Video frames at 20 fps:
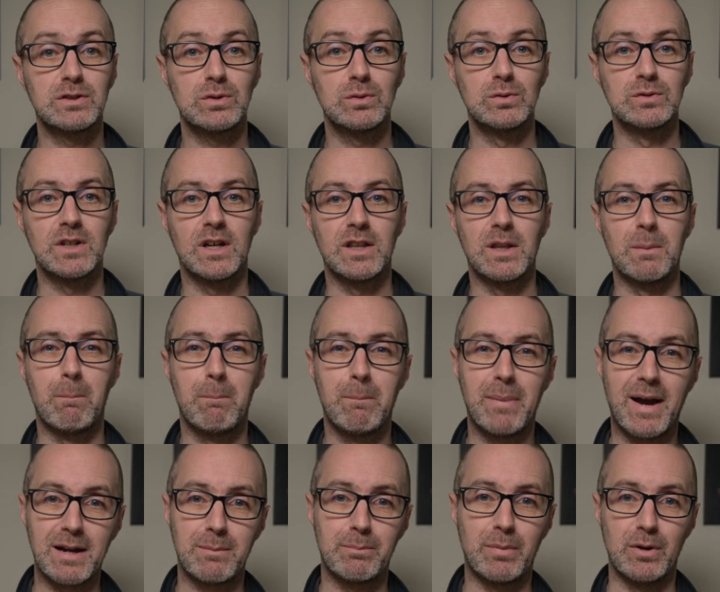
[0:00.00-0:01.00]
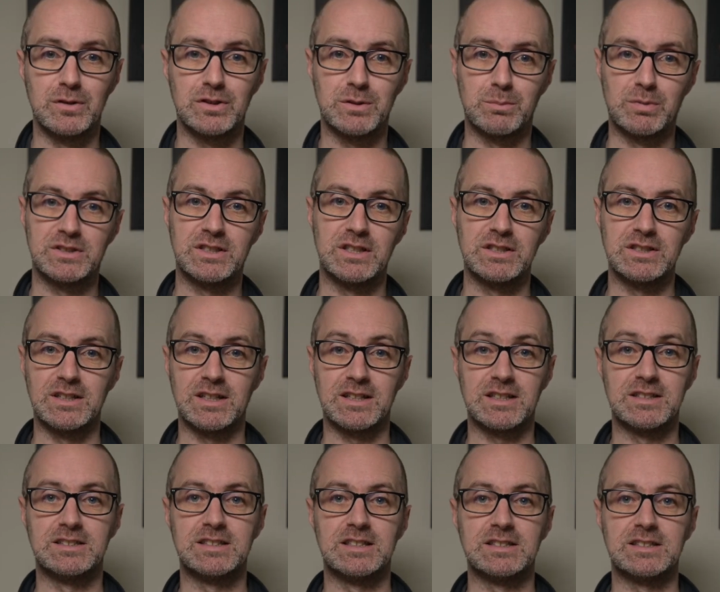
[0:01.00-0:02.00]
tools are the backbone to precision and
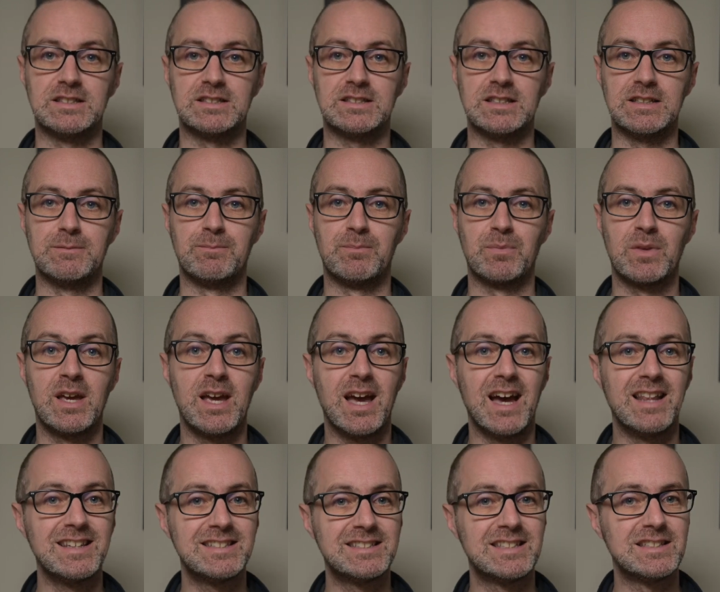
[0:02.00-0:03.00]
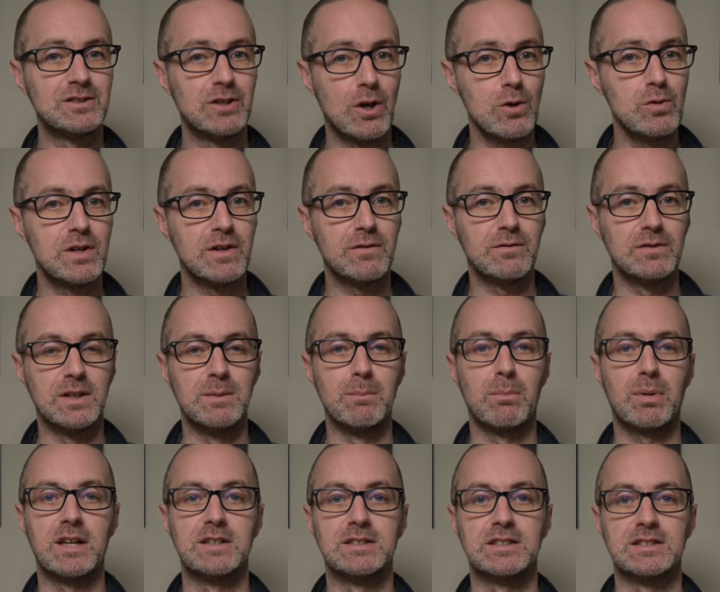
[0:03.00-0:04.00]
consistency. And this is no different in plate